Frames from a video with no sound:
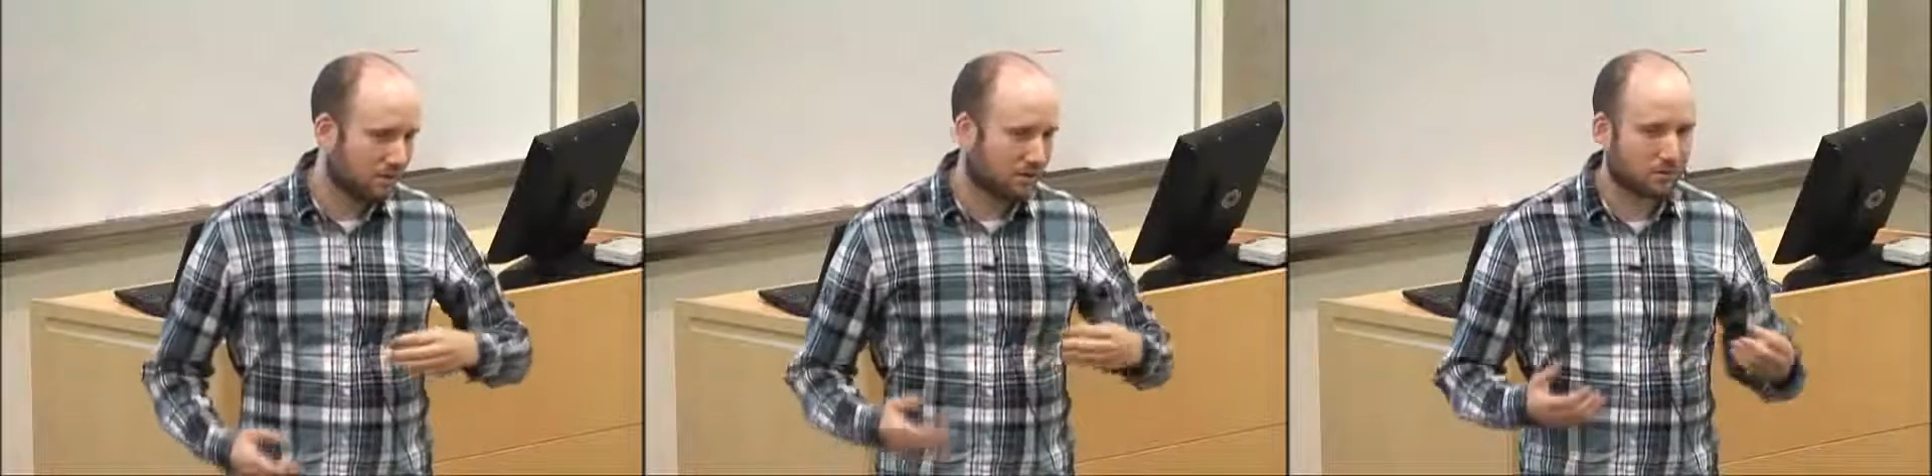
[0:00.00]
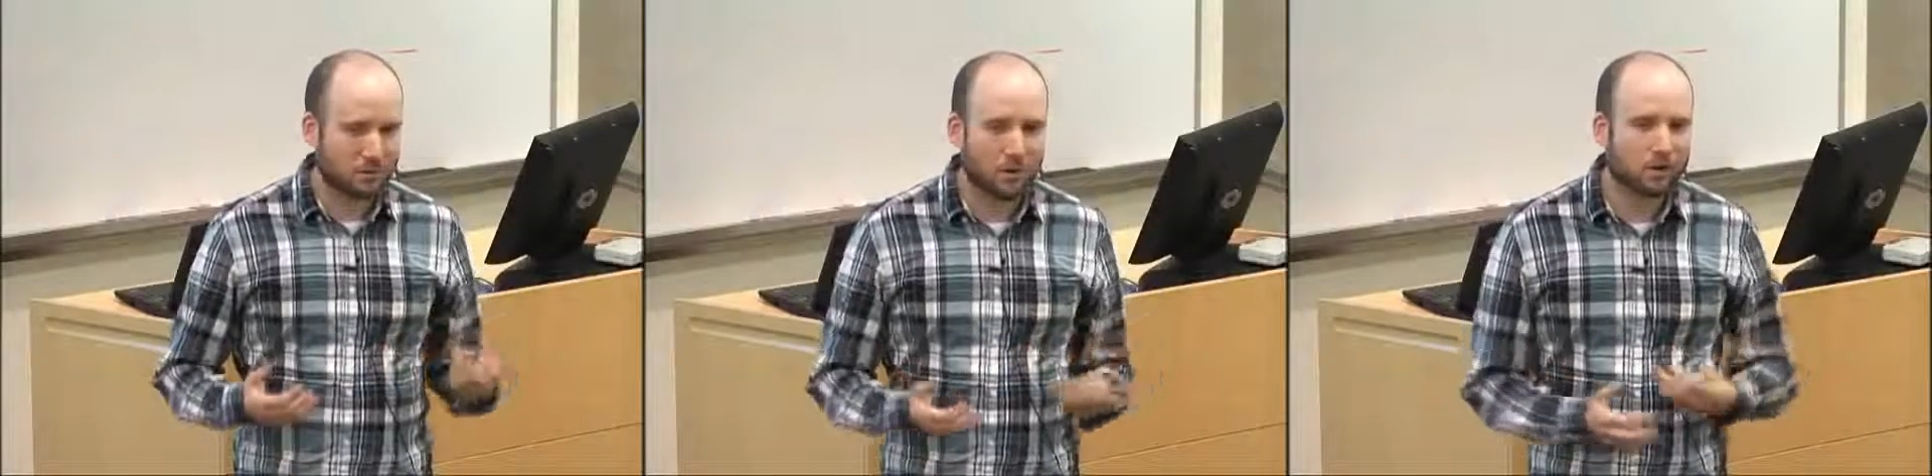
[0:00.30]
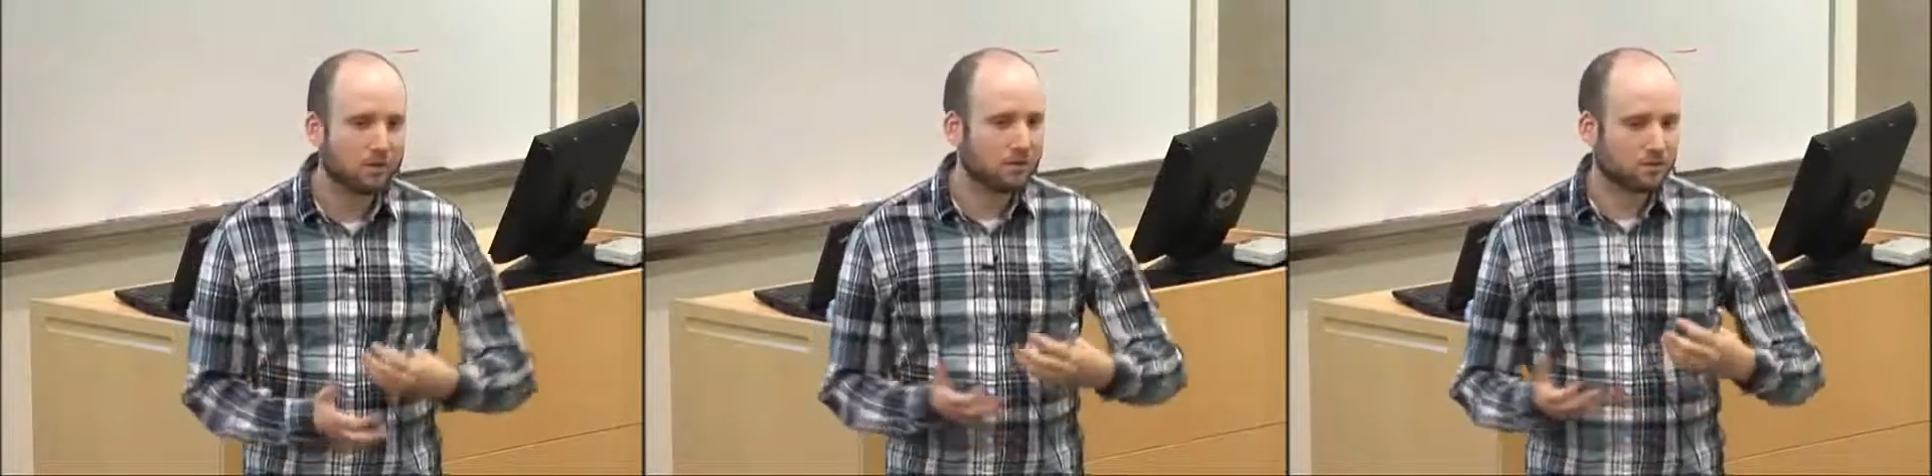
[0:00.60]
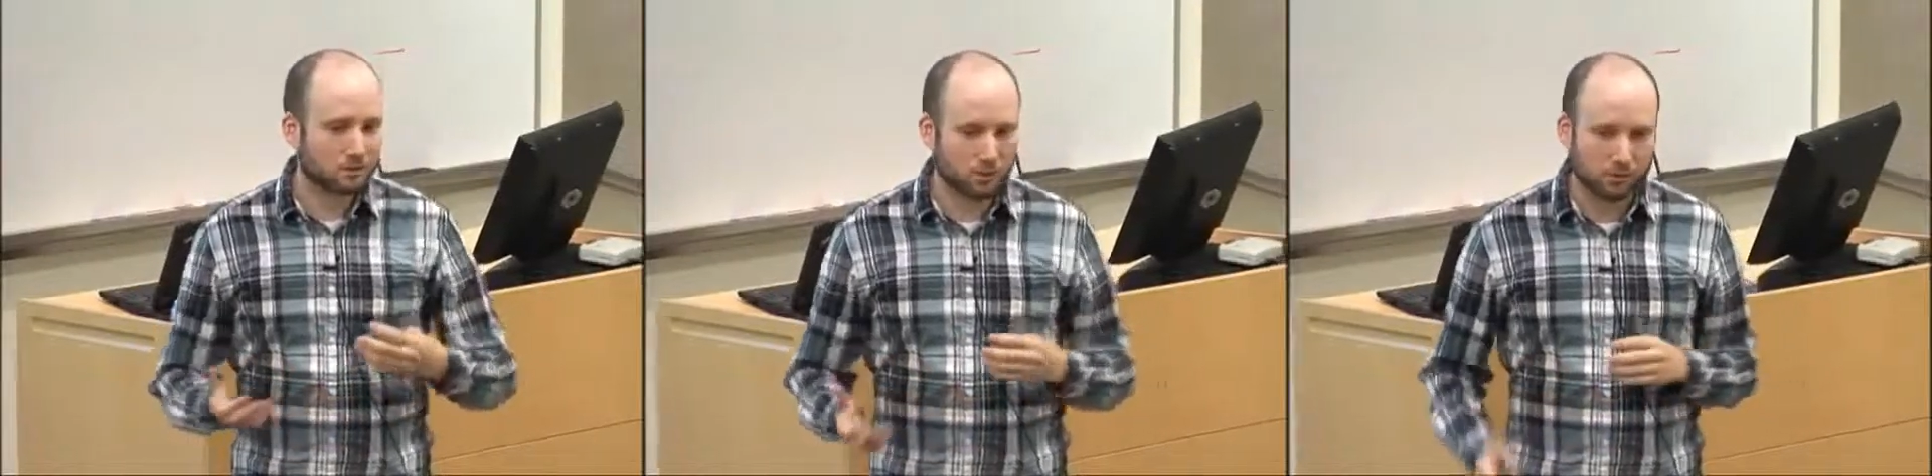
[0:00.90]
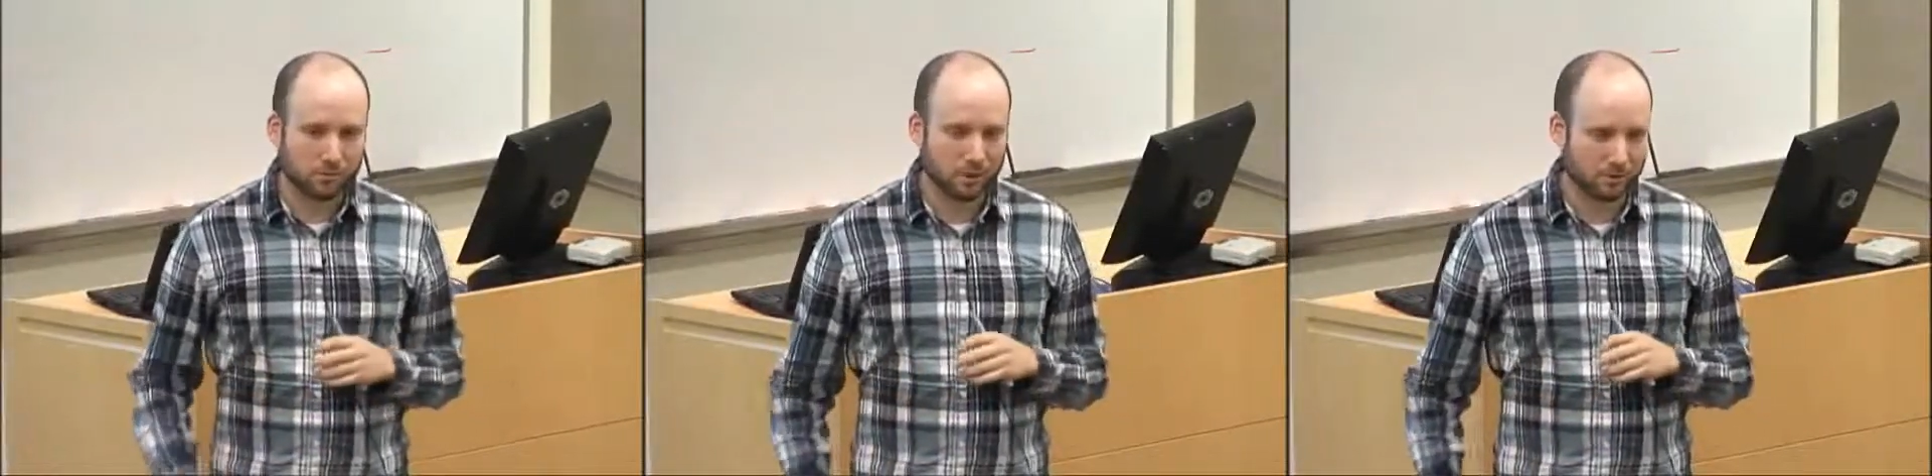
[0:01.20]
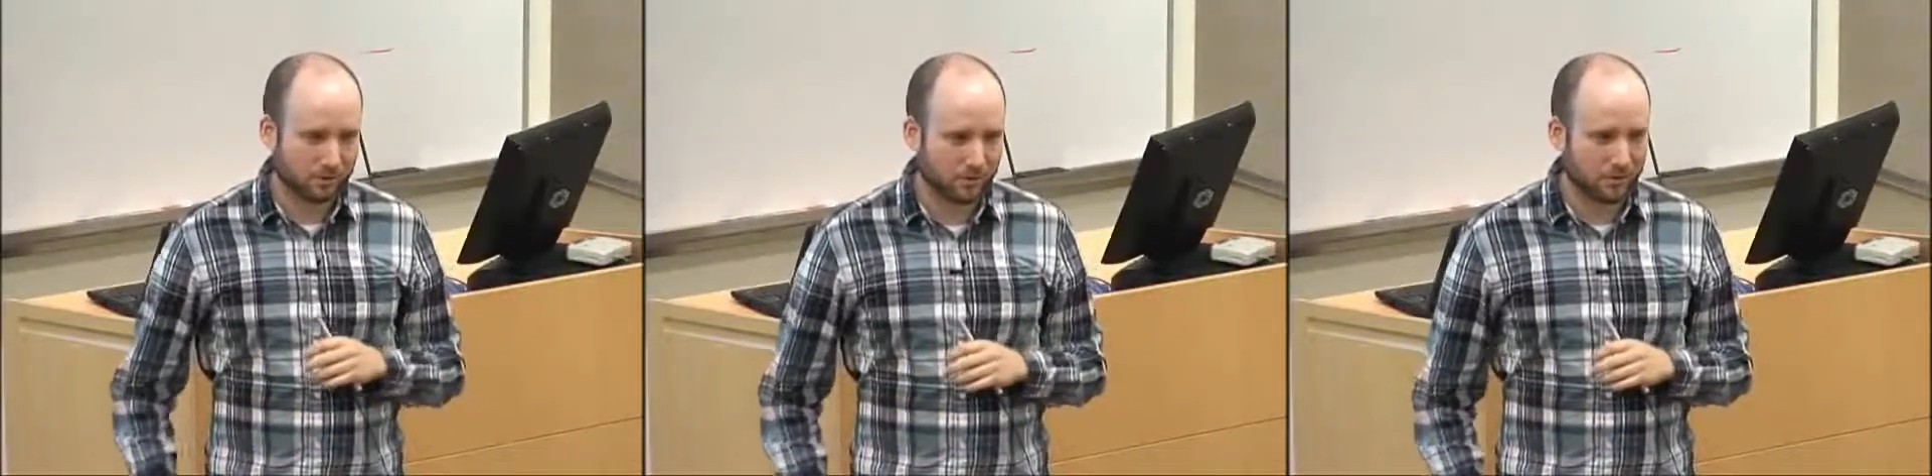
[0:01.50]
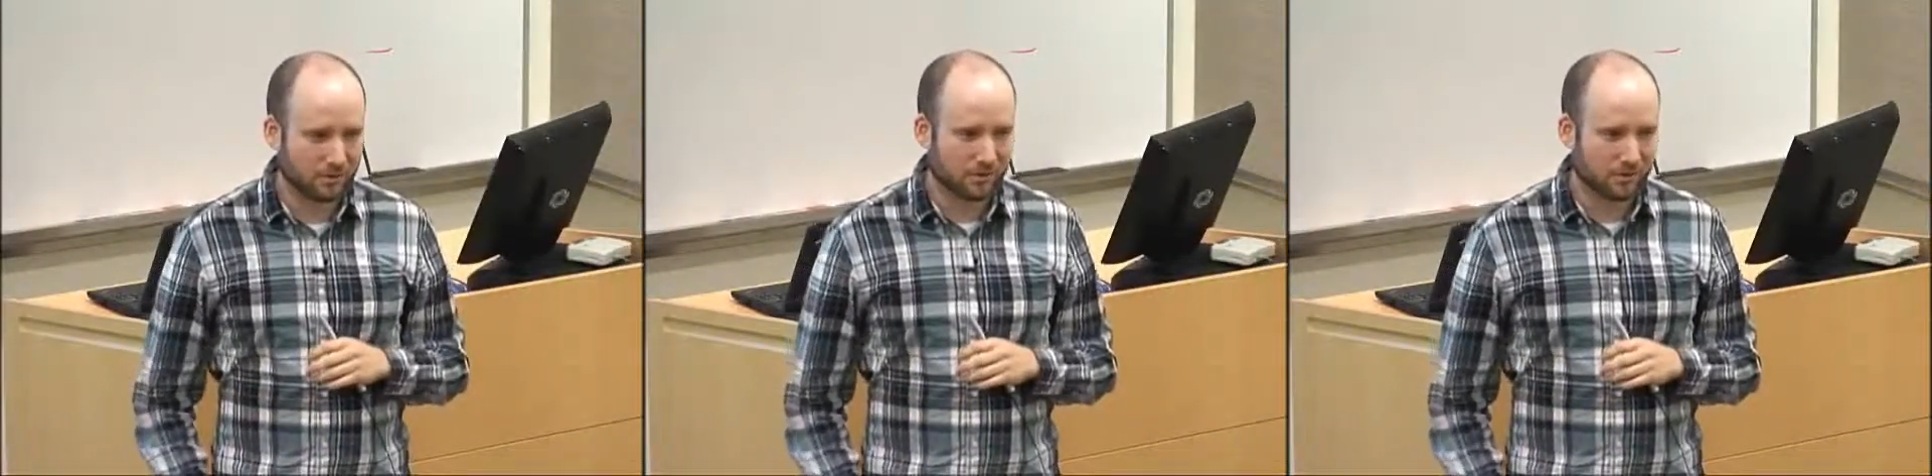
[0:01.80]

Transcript: there were all of these growth models that,